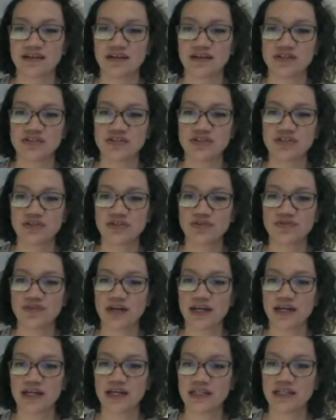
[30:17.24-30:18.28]
Do you
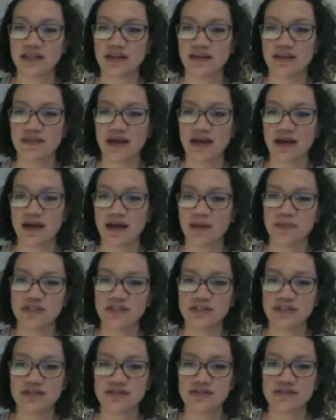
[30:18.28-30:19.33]
find that
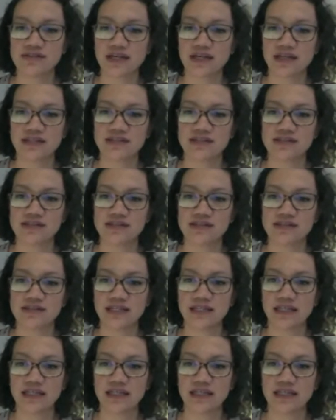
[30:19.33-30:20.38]
Mission stays
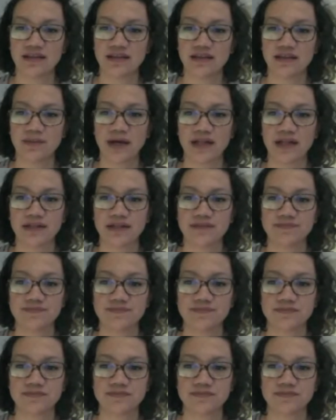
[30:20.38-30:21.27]
sticky in the palette?